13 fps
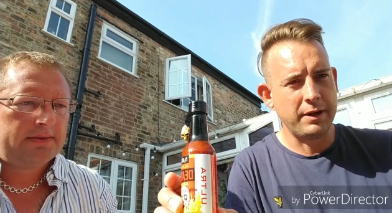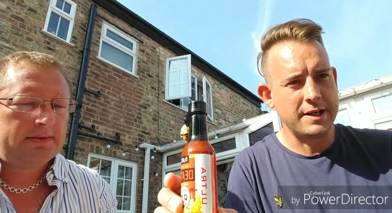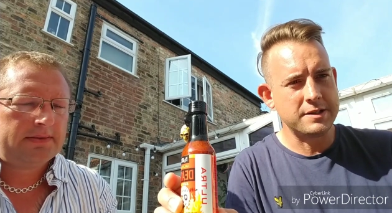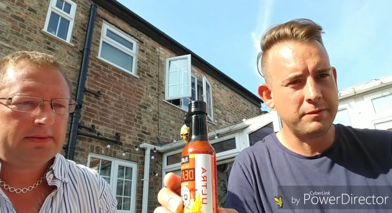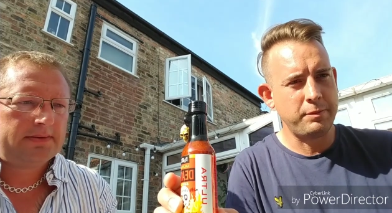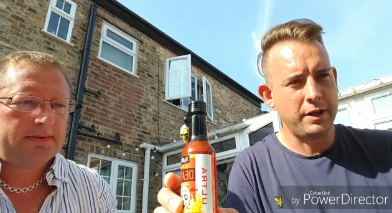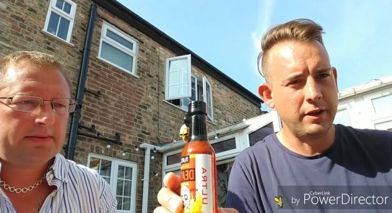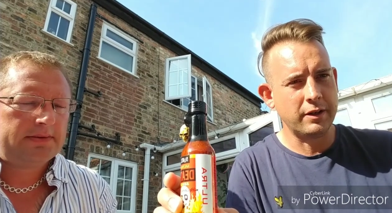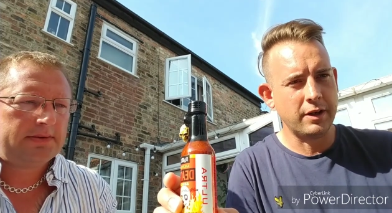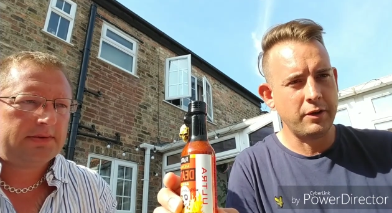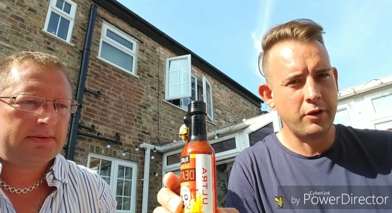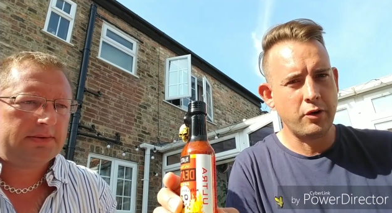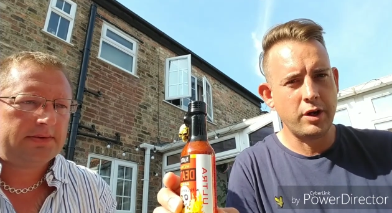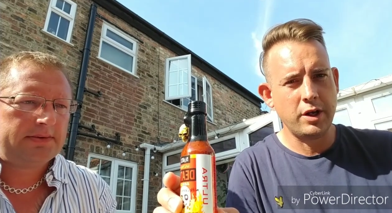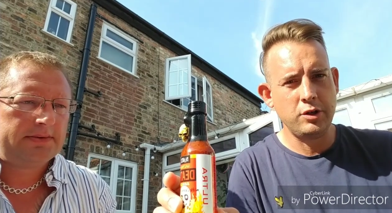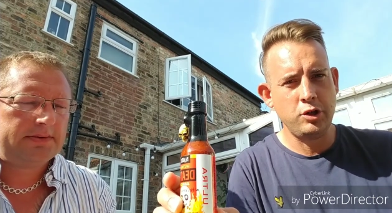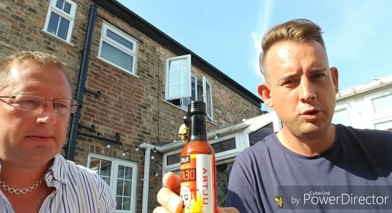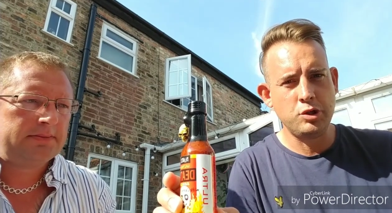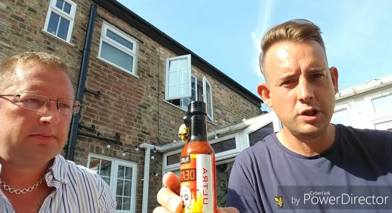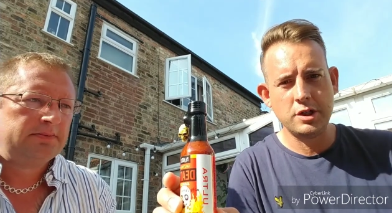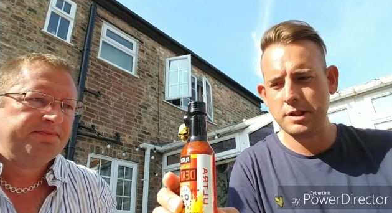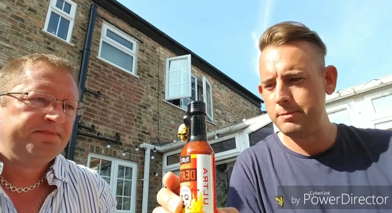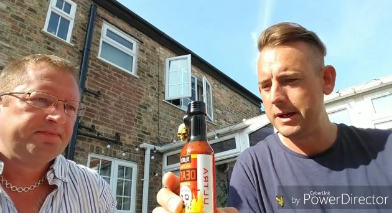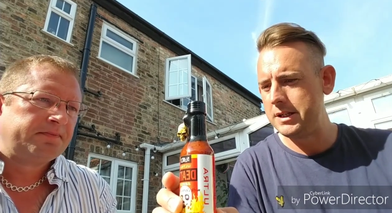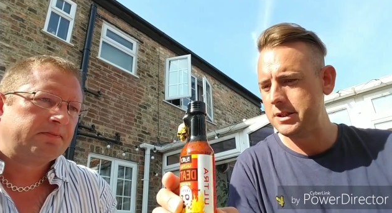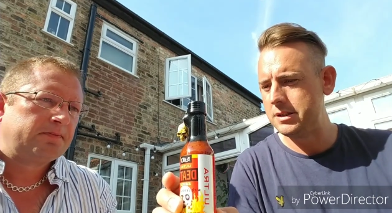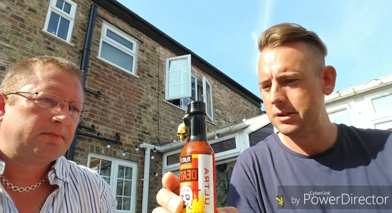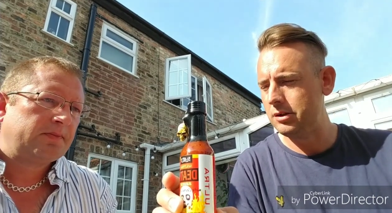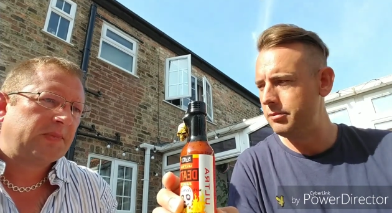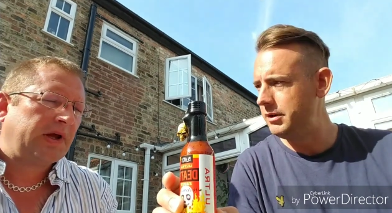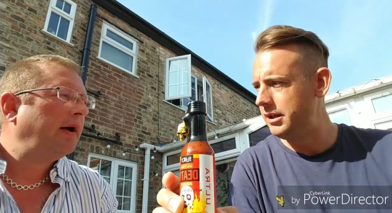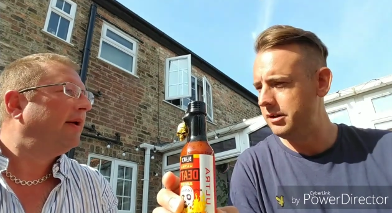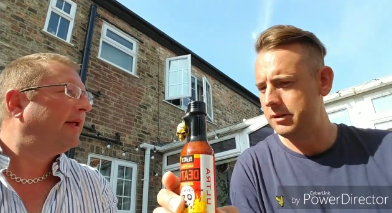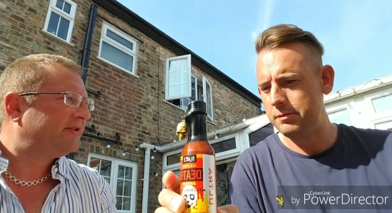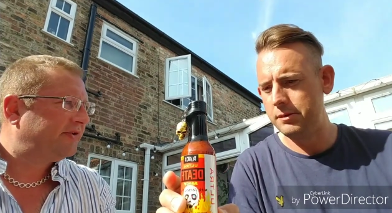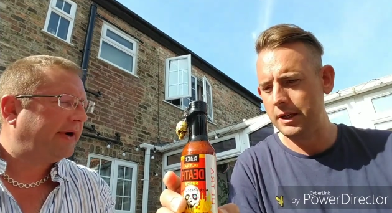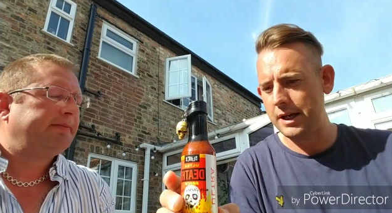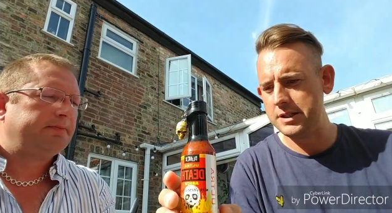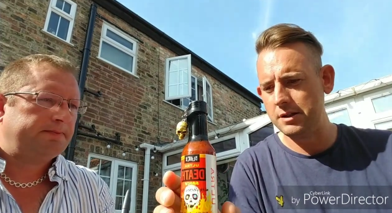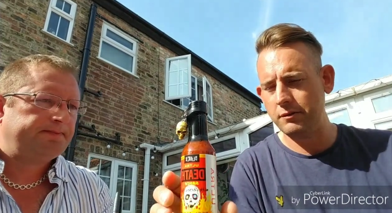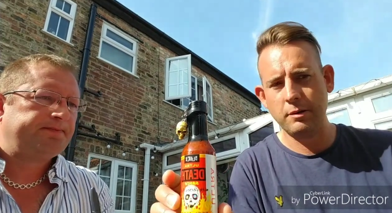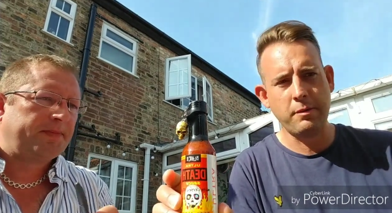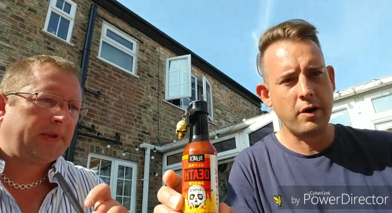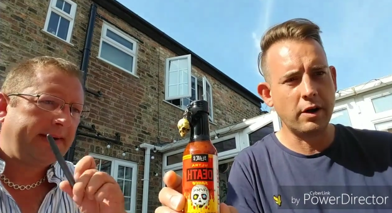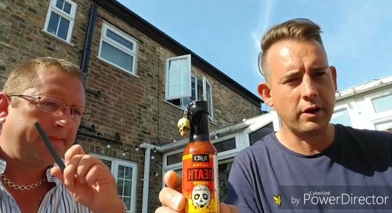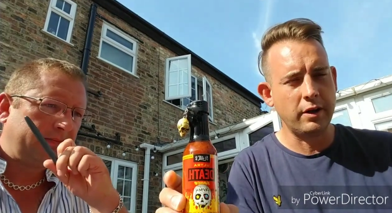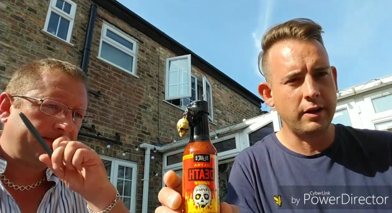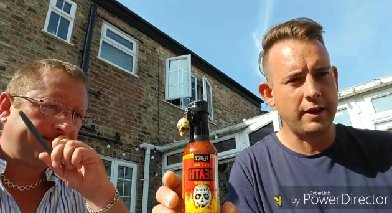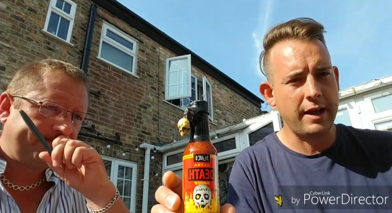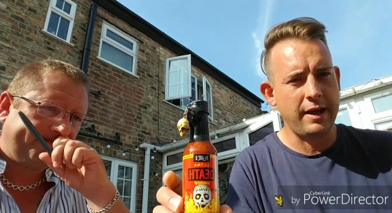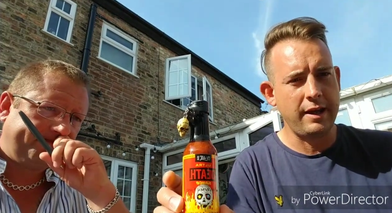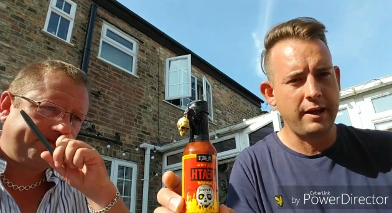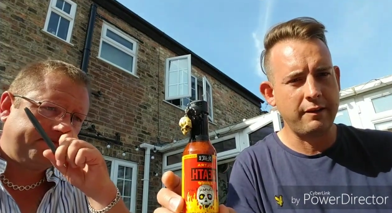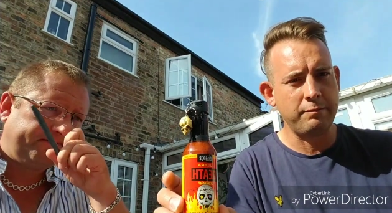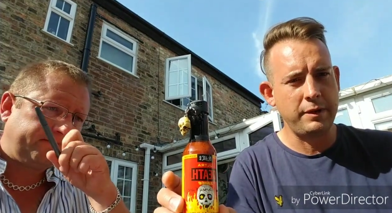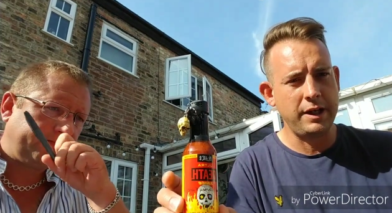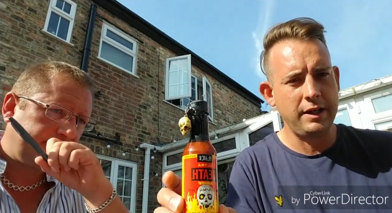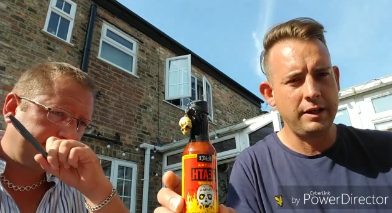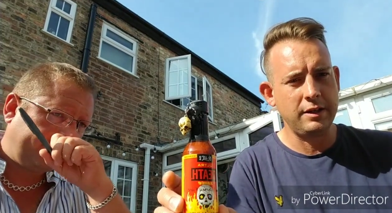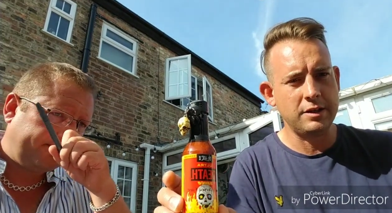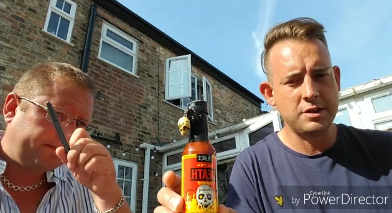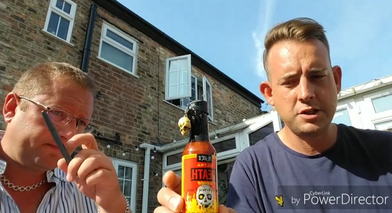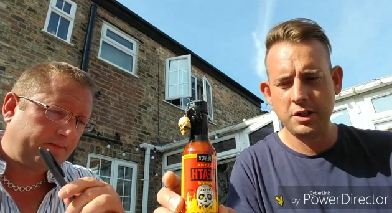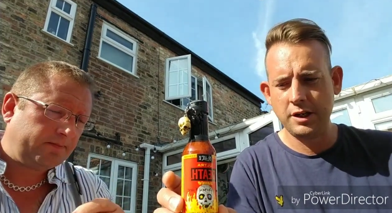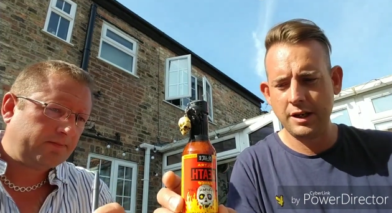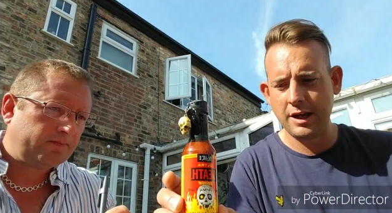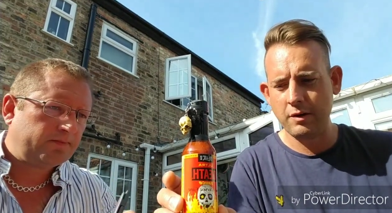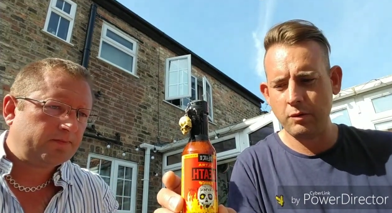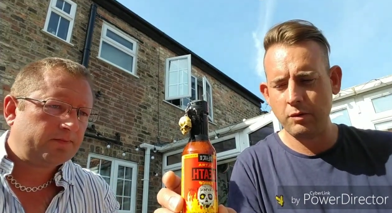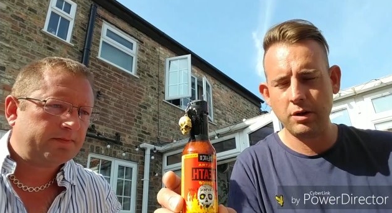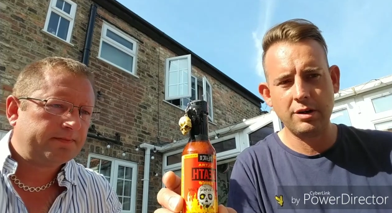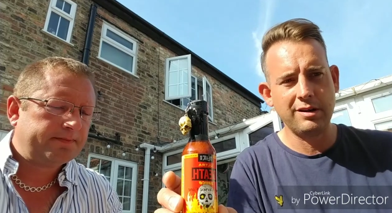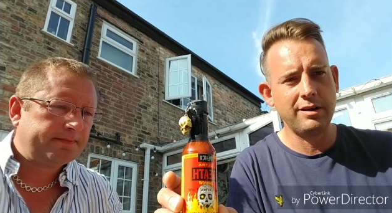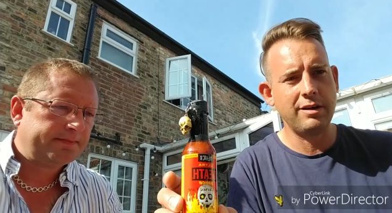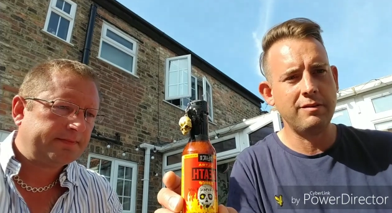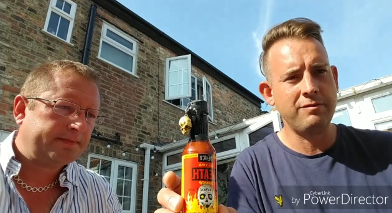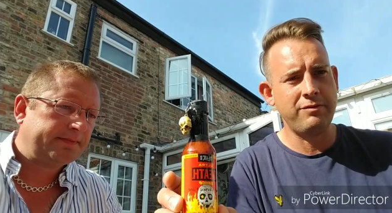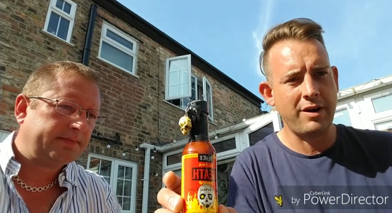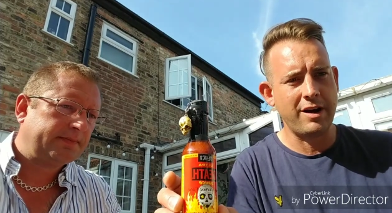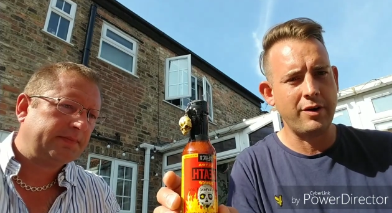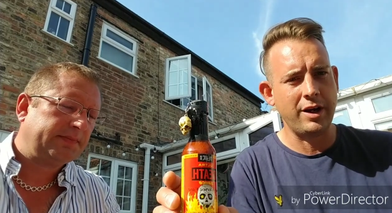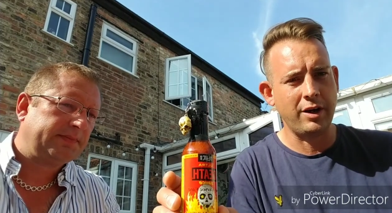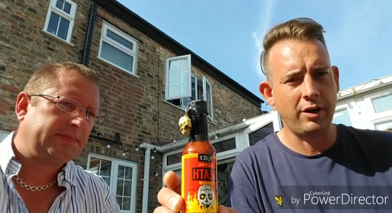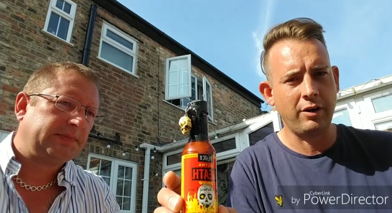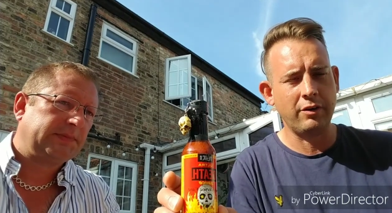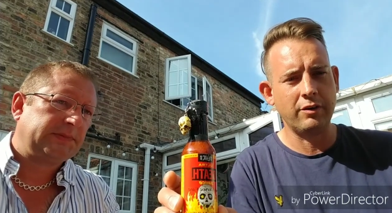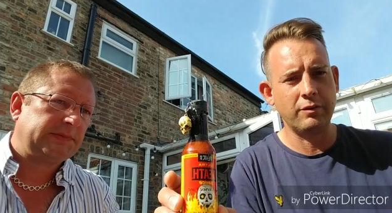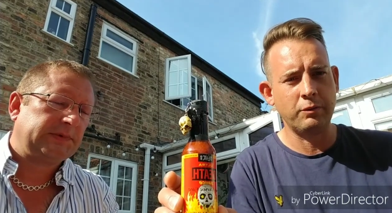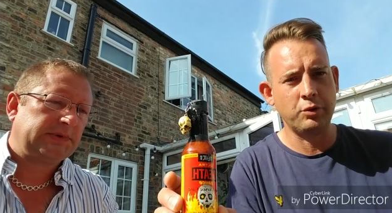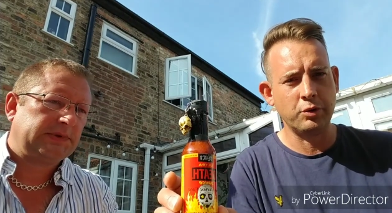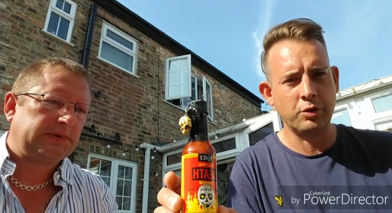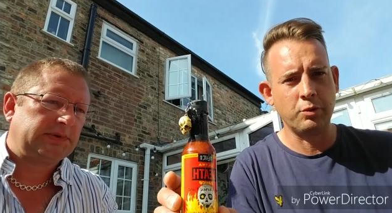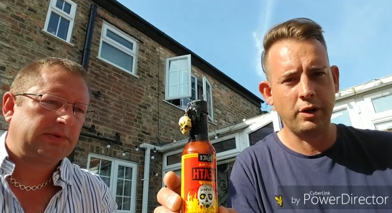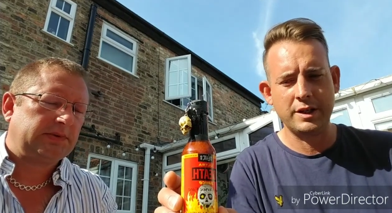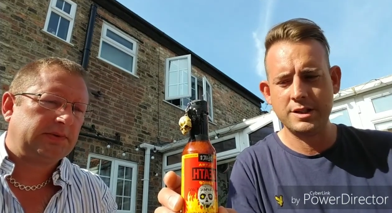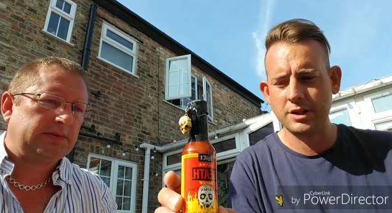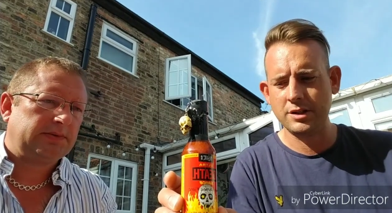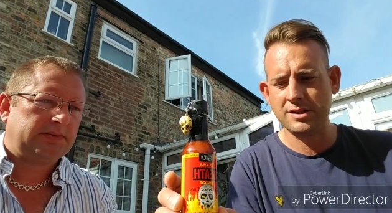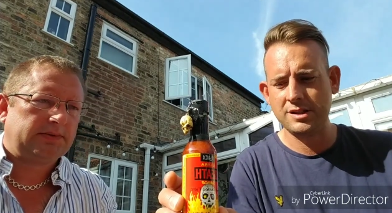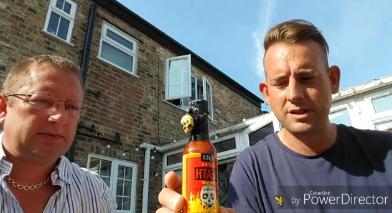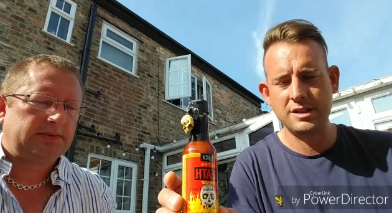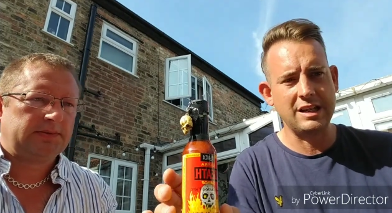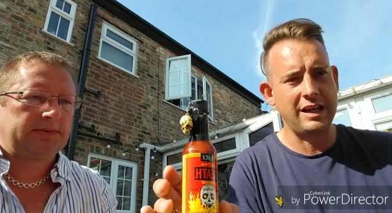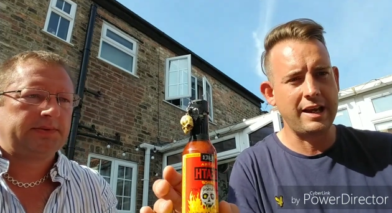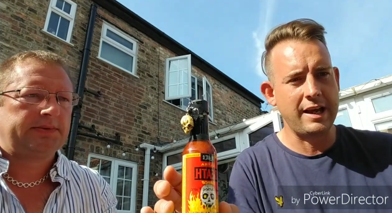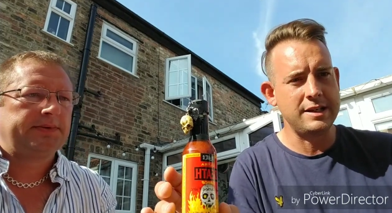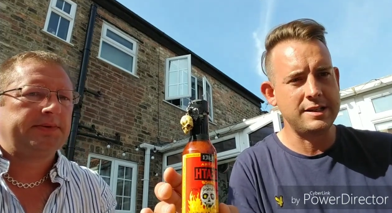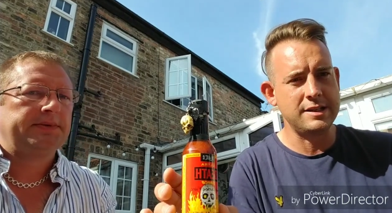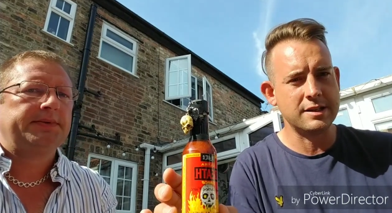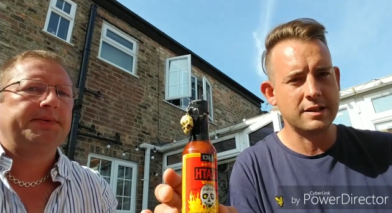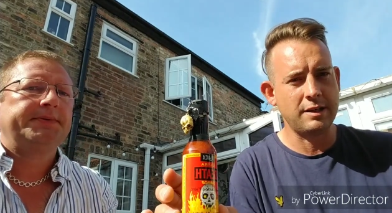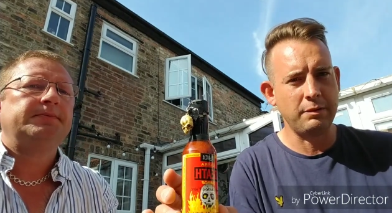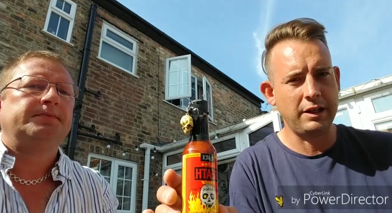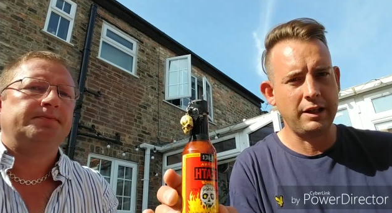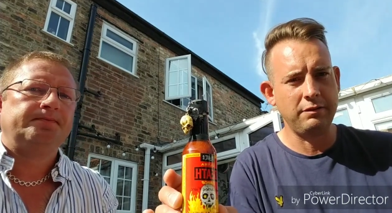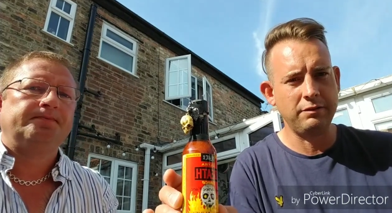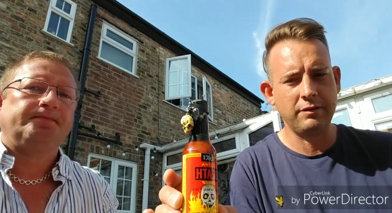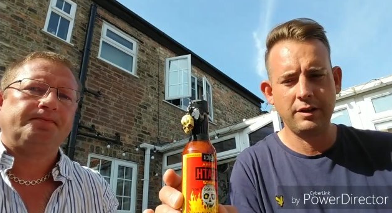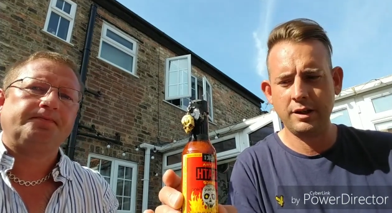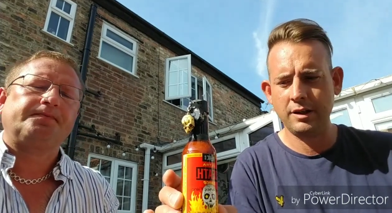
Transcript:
Speaker 1: Blair's have been on the go. They're a New Jersey-based company. That's right. Guys over in America, they have been turning out very hot, good quality sauces since the late 80s, I believe.